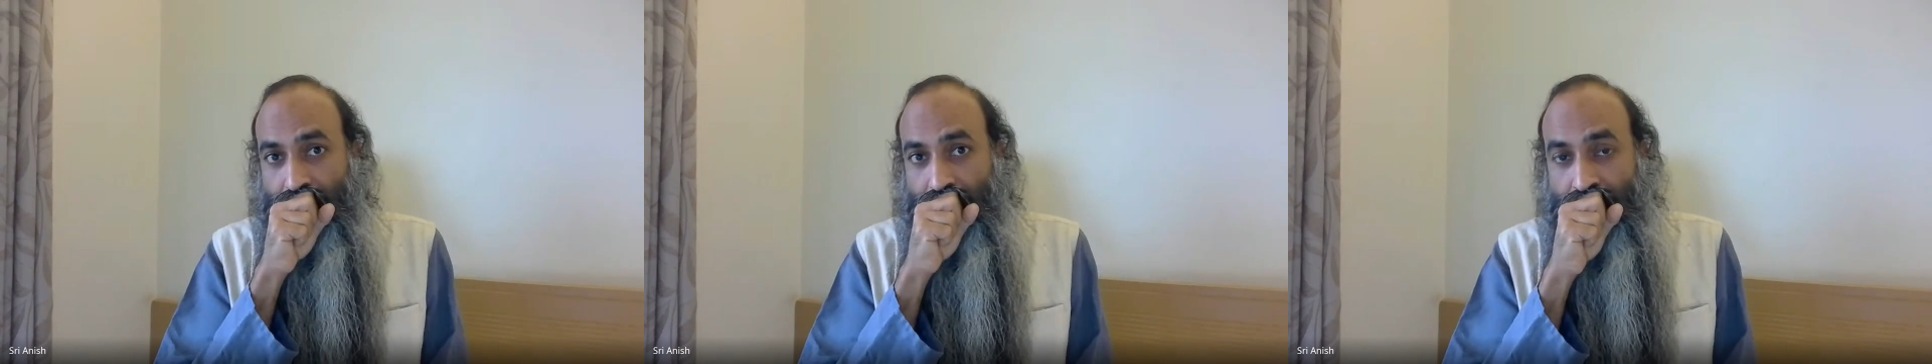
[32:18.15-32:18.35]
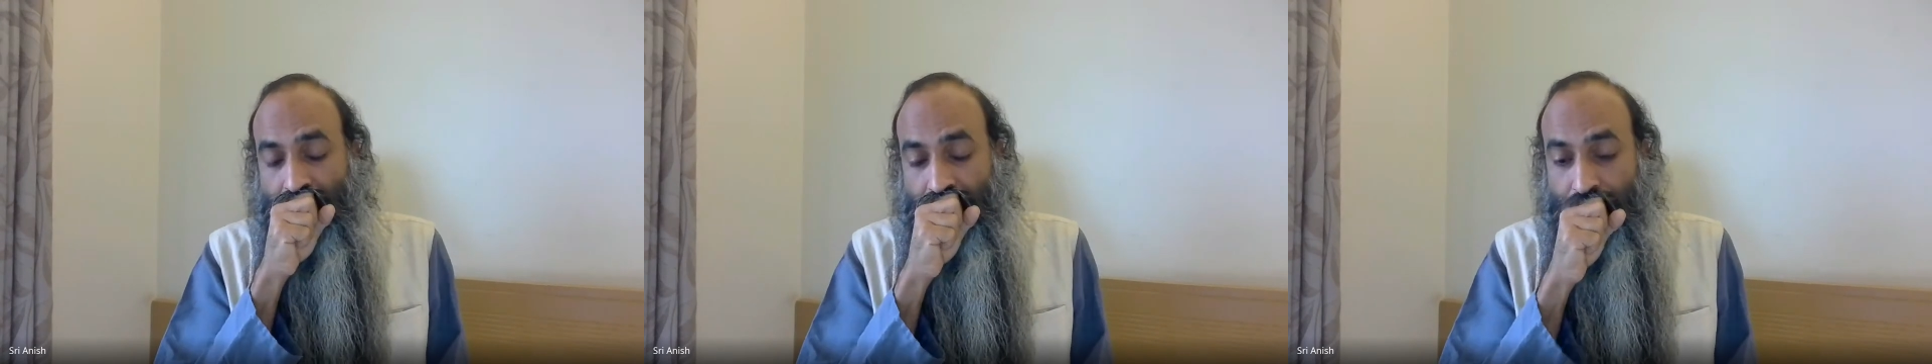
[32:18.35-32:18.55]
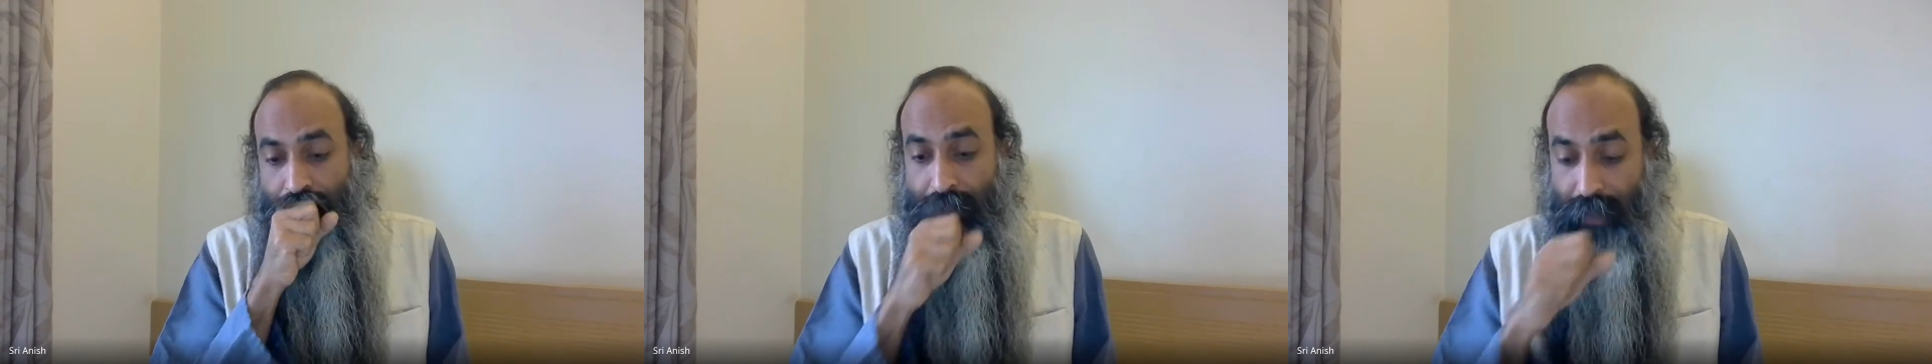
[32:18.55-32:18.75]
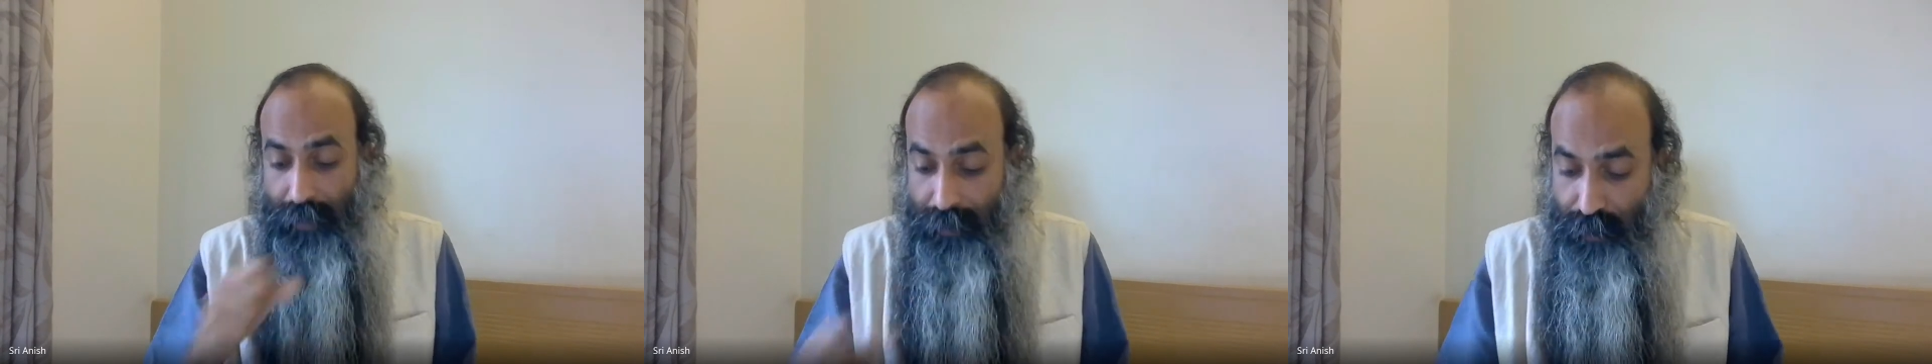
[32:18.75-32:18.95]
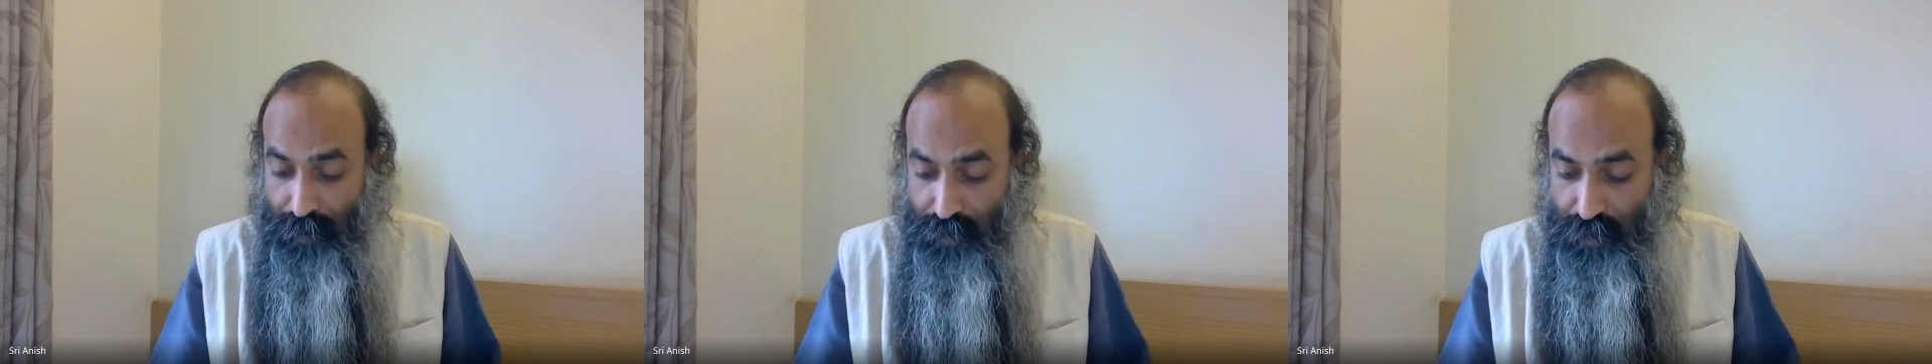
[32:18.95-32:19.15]

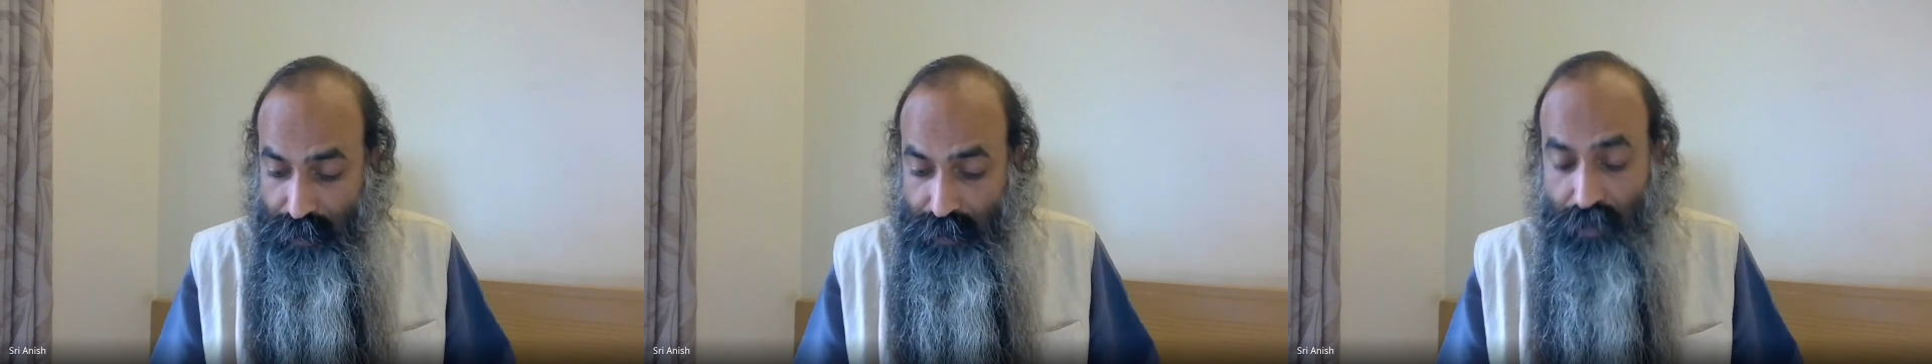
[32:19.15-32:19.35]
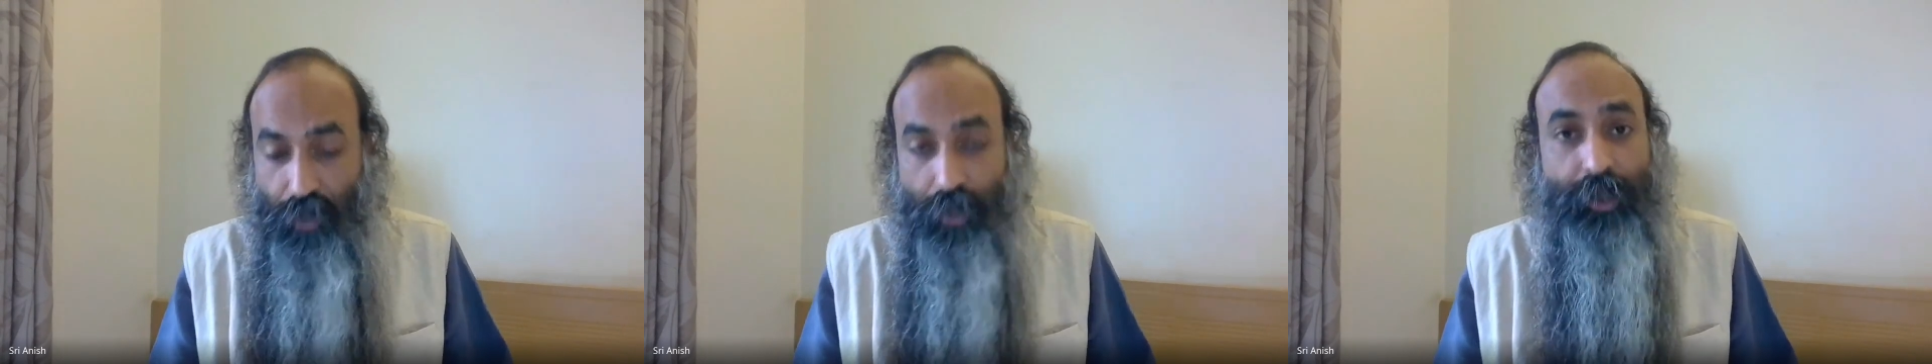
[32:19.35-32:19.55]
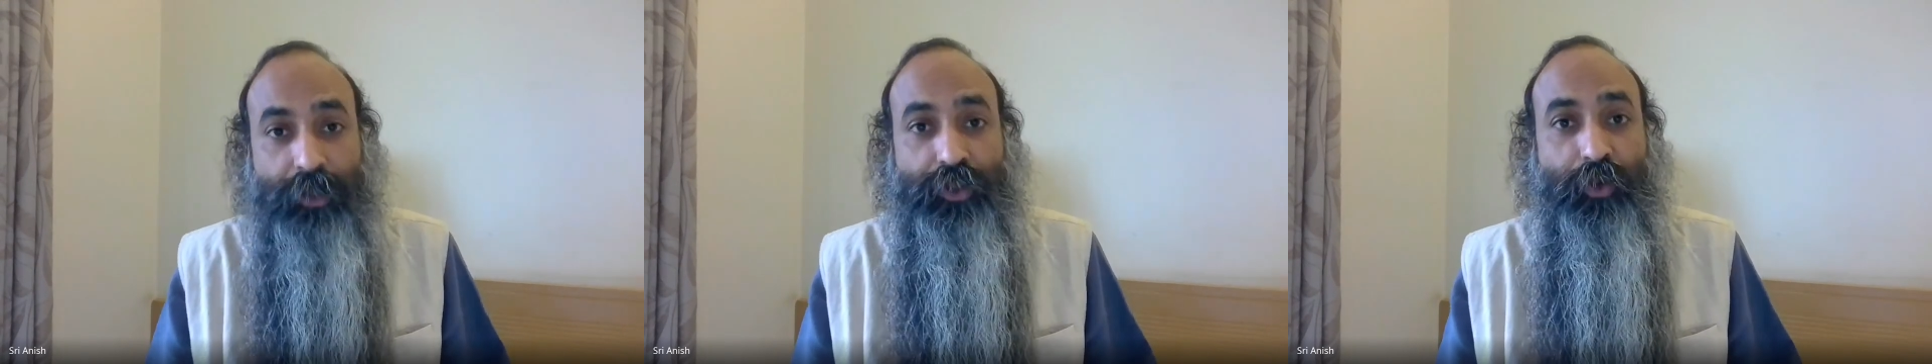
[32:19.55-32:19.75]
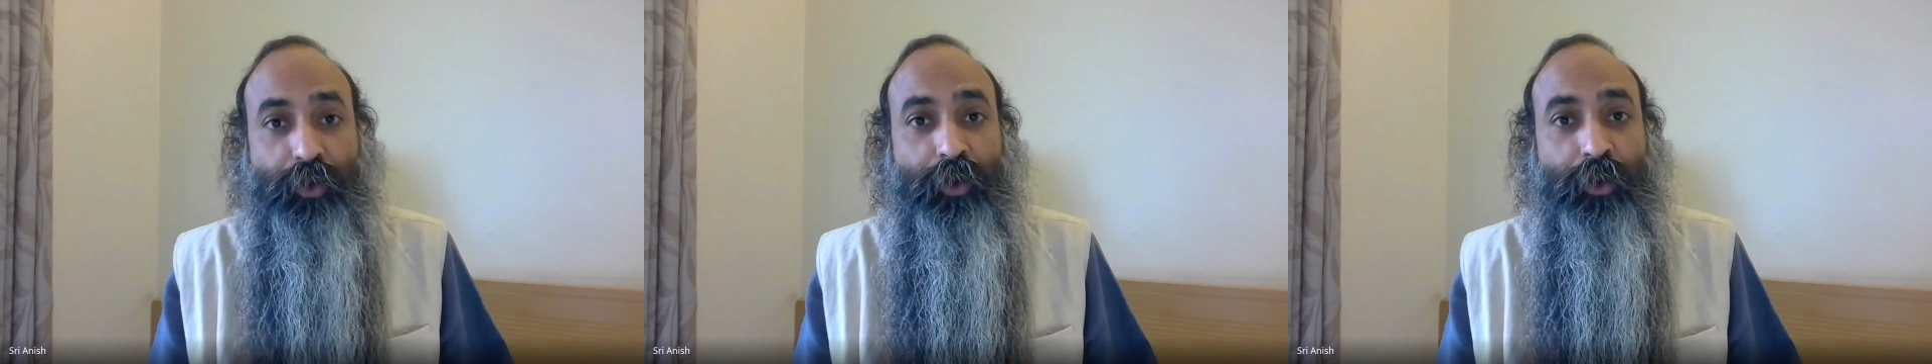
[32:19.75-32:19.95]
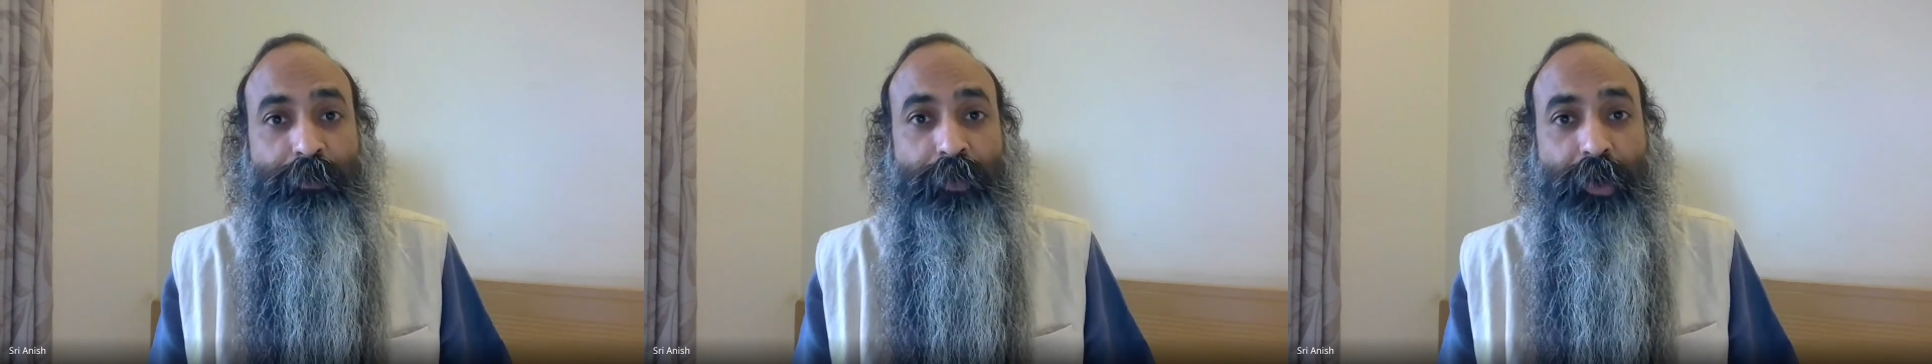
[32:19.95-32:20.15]
It is just not a
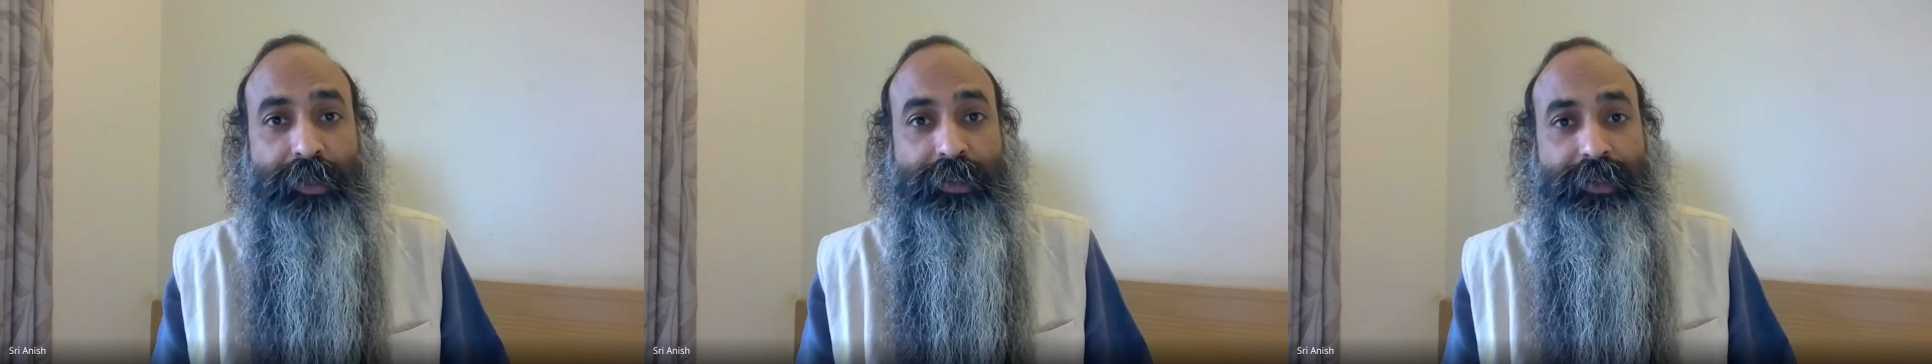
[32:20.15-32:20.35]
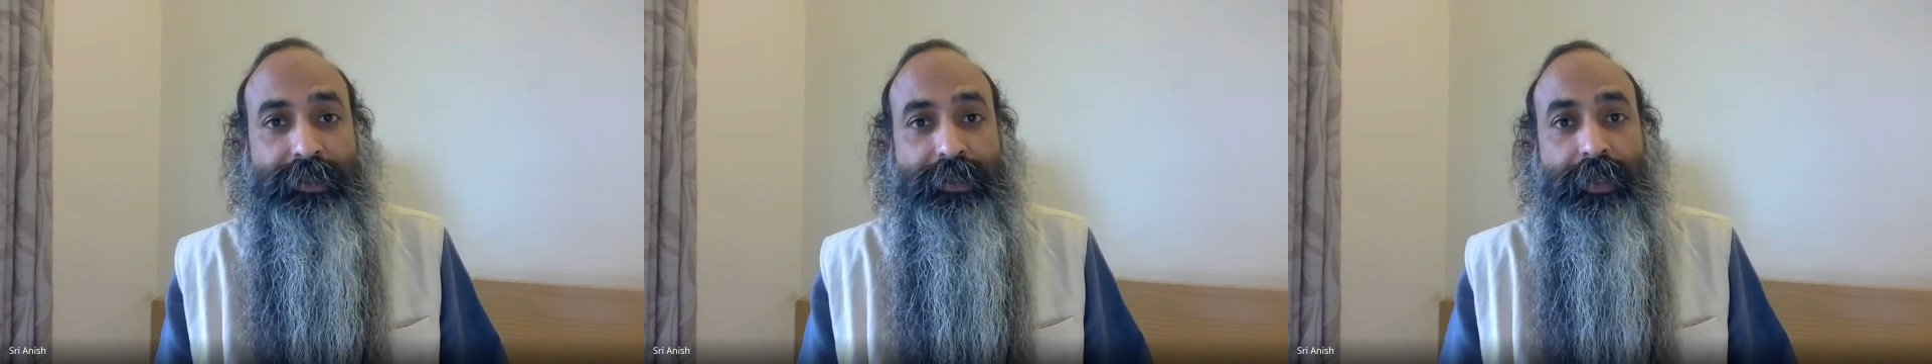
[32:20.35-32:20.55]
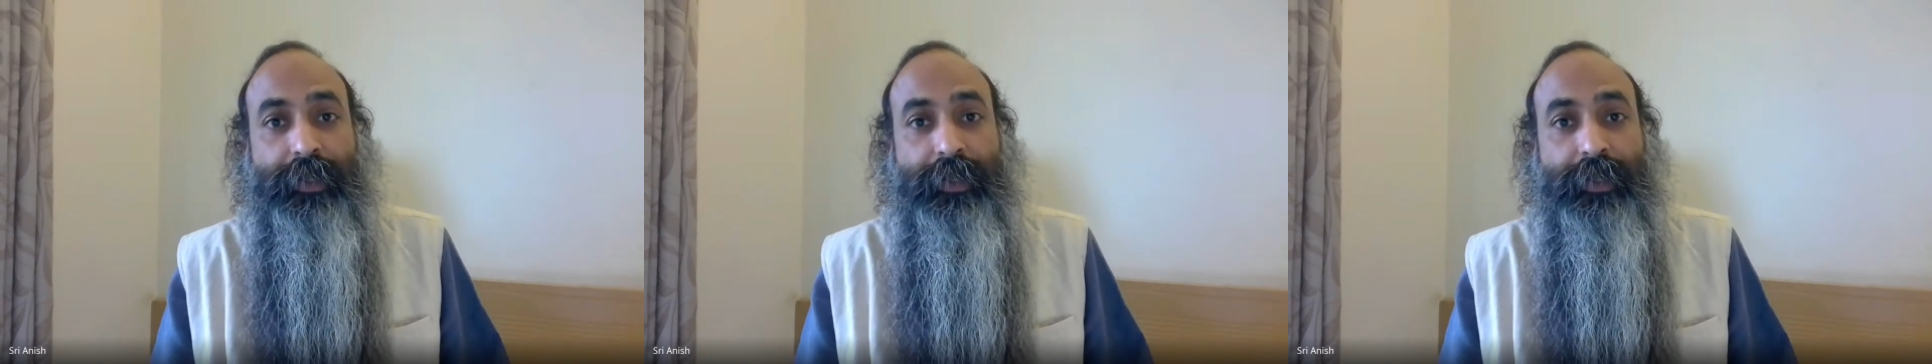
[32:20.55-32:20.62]
solo process.